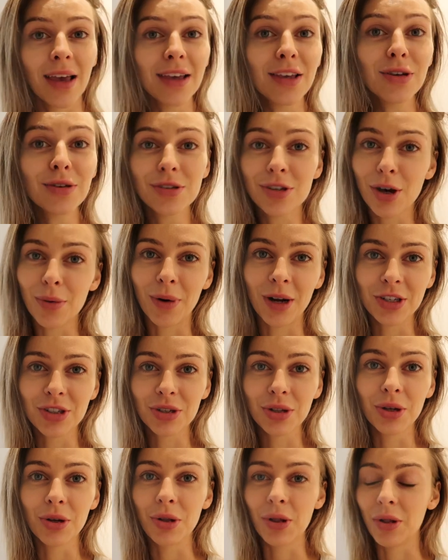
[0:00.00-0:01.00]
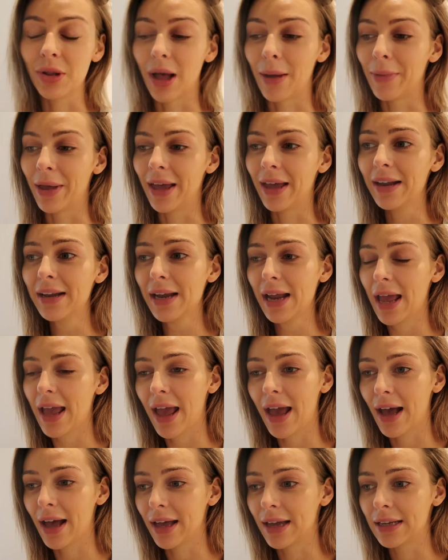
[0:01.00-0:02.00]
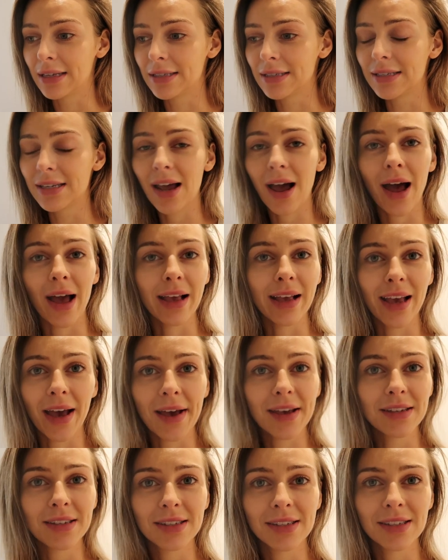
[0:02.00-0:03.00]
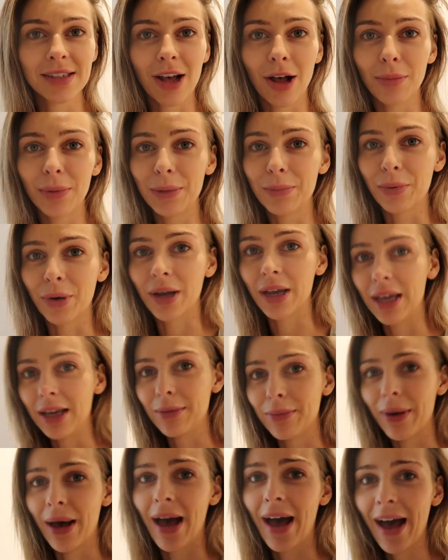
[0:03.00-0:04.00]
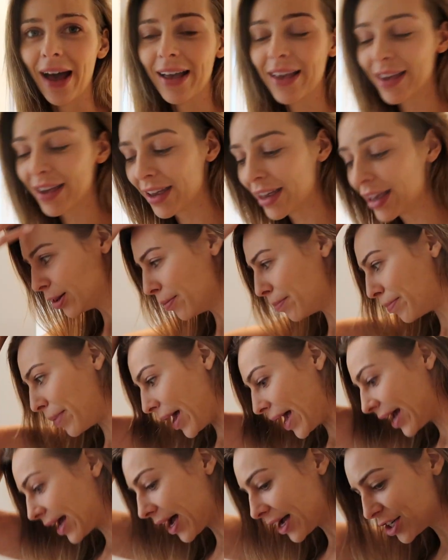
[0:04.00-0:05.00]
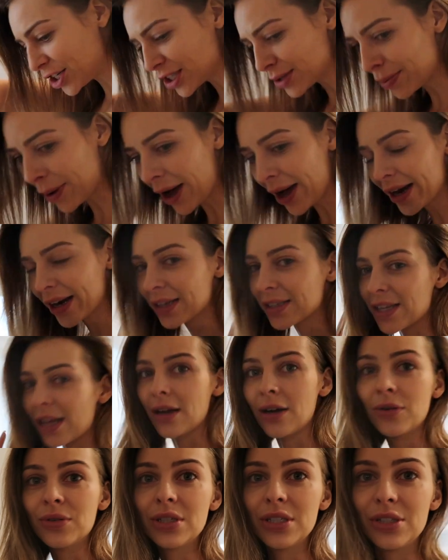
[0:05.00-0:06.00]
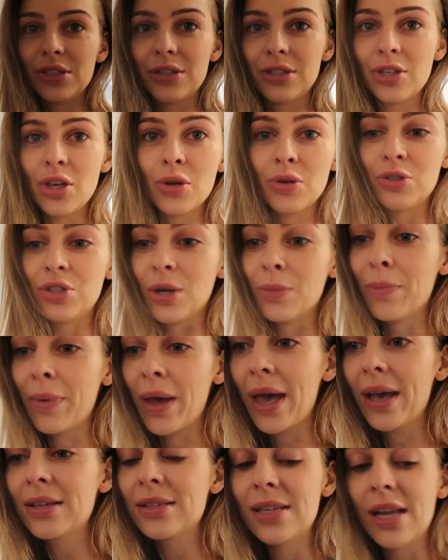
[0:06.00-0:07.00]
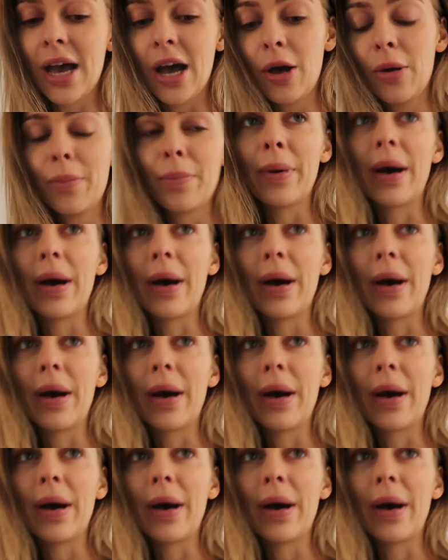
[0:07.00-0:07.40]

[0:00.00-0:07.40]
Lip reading: Thank you so much, Lululemon. And I guess I'll be bringing back the bag I just bought because I don't need two gym bags now.